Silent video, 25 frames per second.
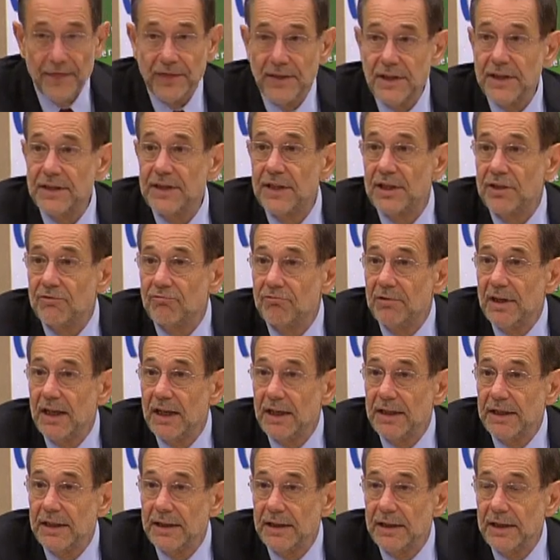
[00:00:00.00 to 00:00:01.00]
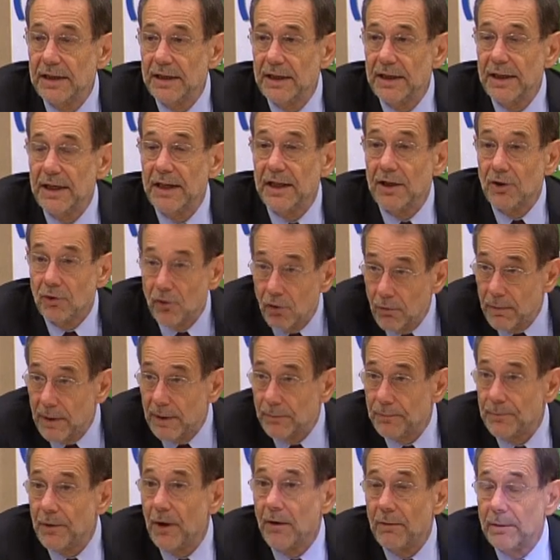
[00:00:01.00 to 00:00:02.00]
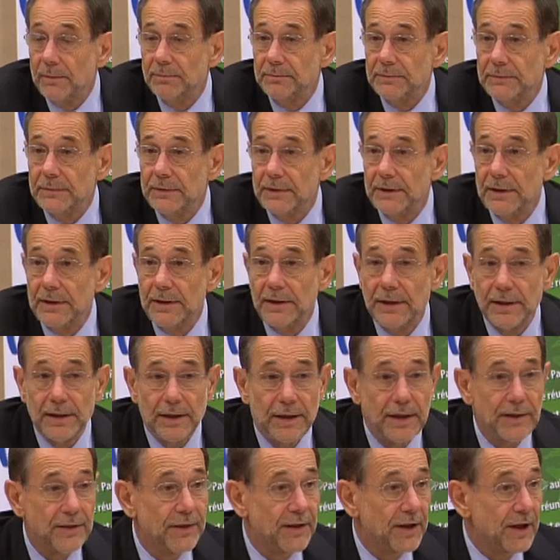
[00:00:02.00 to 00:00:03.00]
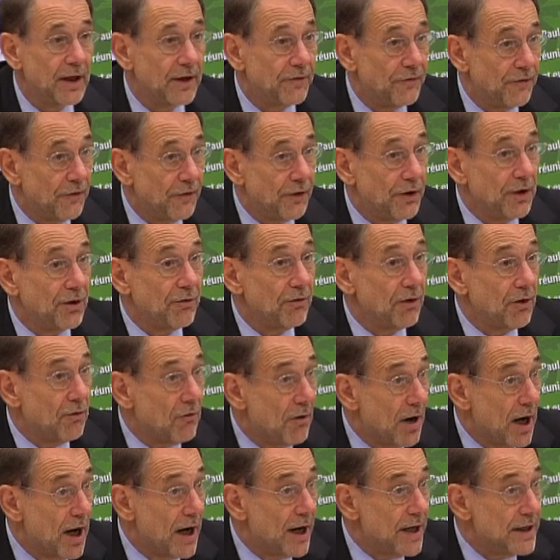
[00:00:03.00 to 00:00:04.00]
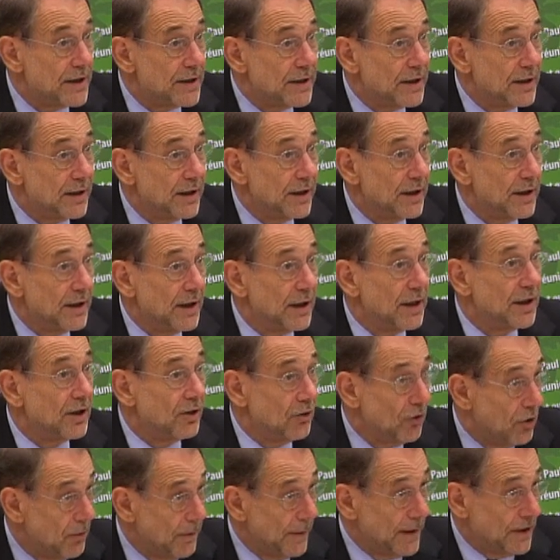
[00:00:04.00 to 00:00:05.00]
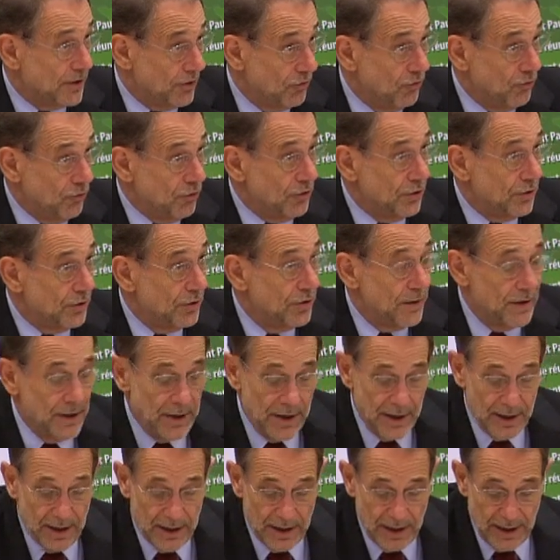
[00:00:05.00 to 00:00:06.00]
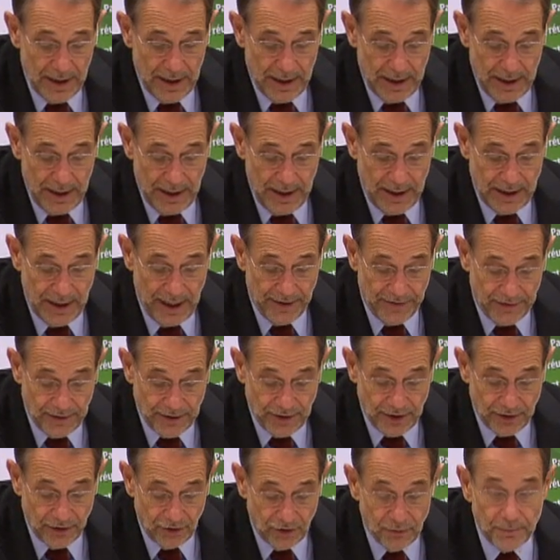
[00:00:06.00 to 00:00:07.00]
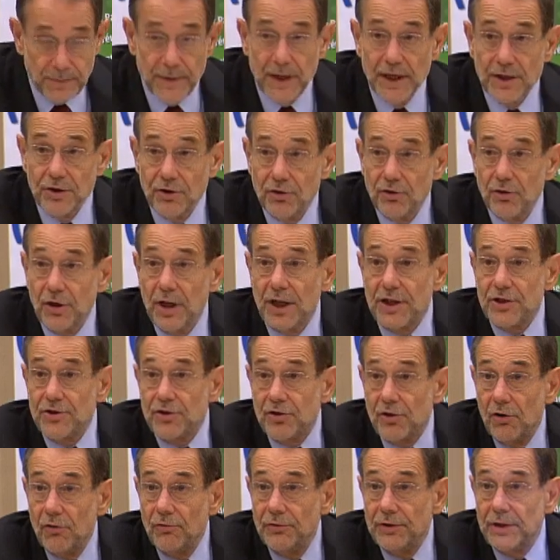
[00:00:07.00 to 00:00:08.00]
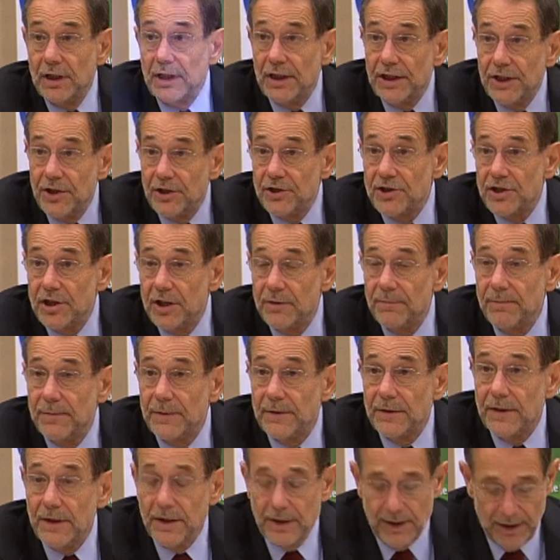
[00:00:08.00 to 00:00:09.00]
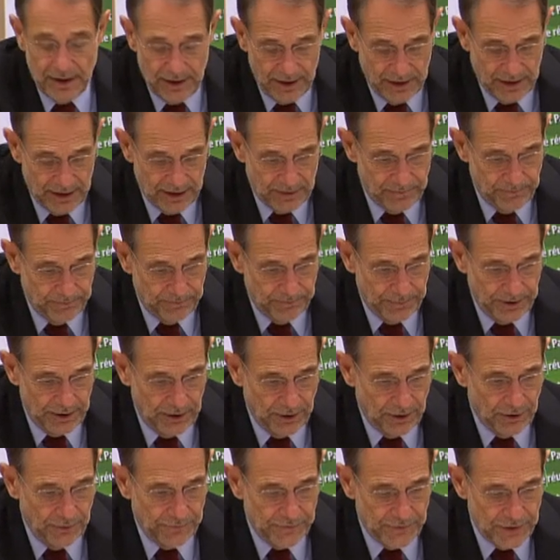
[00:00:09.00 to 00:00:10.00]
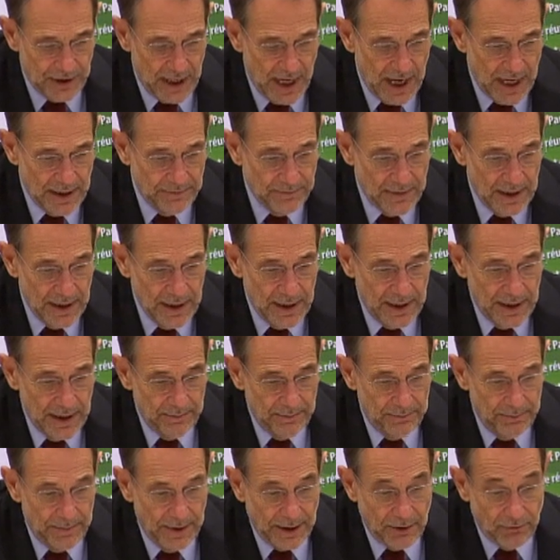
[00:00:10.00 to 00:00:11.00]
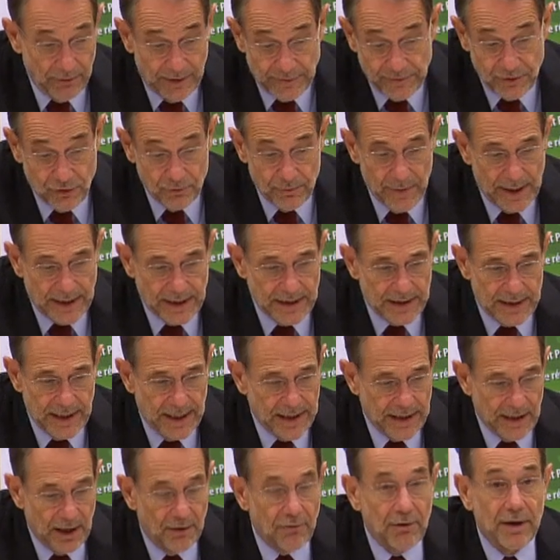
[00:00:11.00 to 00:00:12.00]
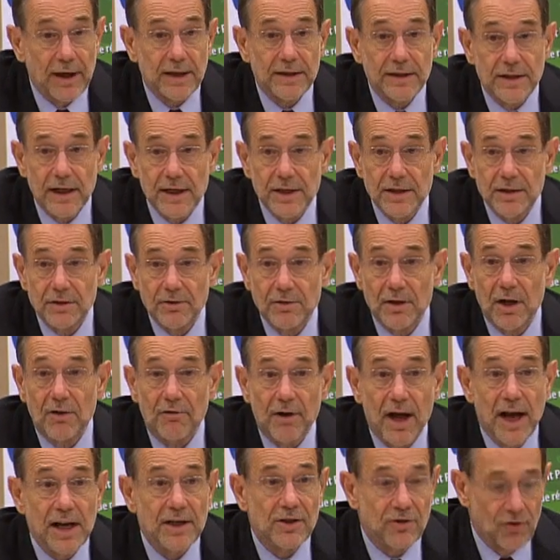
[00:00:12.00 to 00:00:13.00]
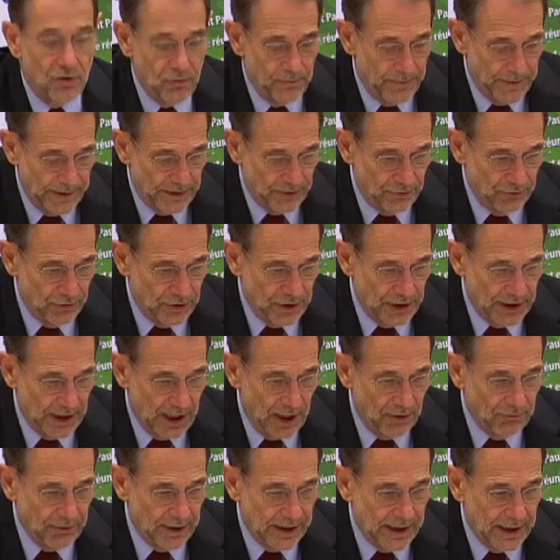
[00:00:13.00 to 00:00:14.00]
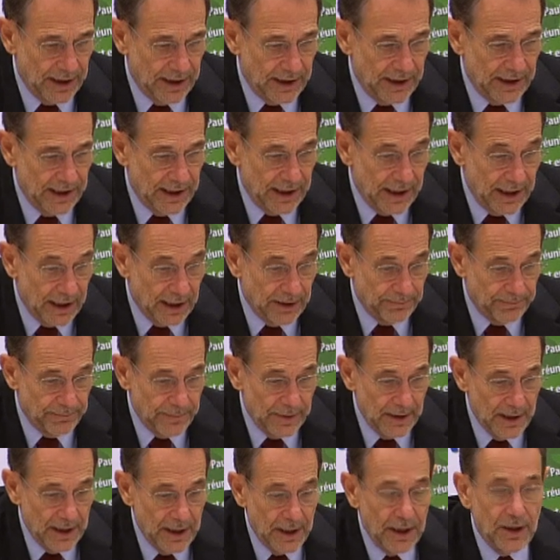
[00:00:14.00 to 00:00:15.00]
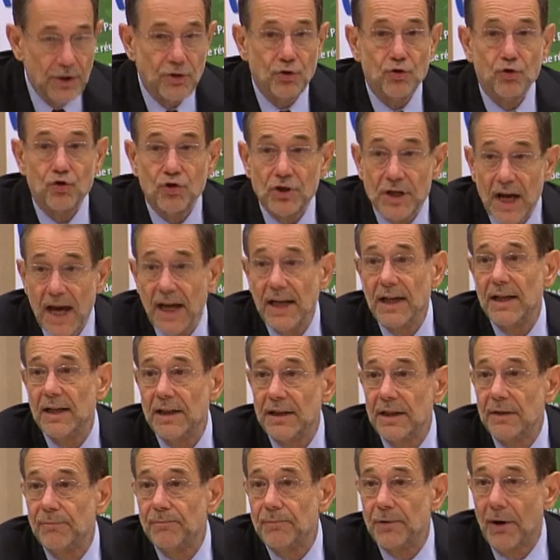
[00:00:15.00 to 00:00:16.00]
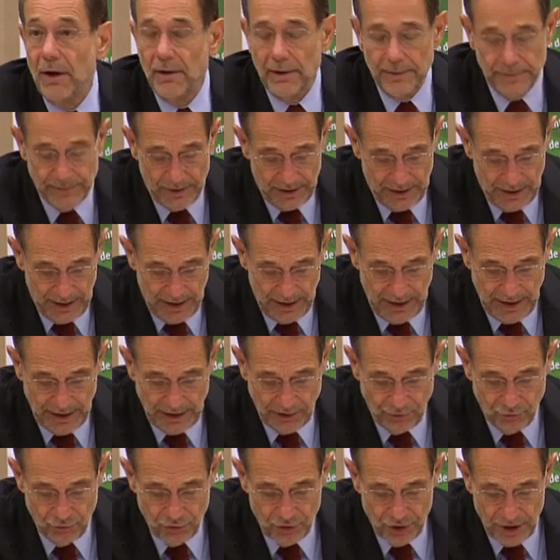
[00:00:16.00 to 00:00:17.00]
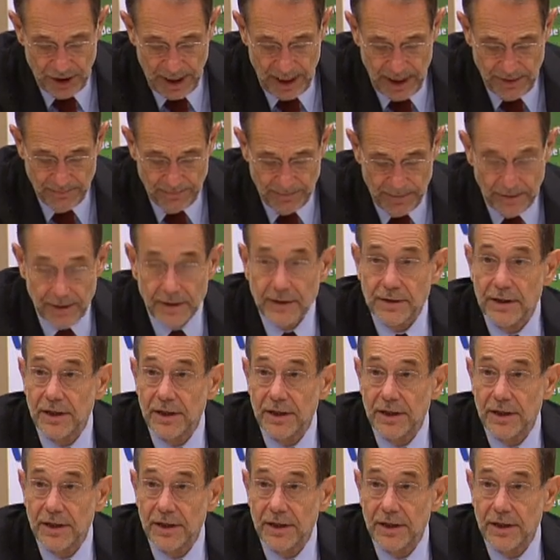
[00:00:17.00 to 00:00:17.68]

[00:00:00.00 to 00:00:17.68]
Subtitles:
This is really a global problem, and therefore it requires a global solution. And I think the European Union has shown the leadership in this period of time, but we have to maintain our attention, our eyes open, to see how we can help to tackle the problems and to shape the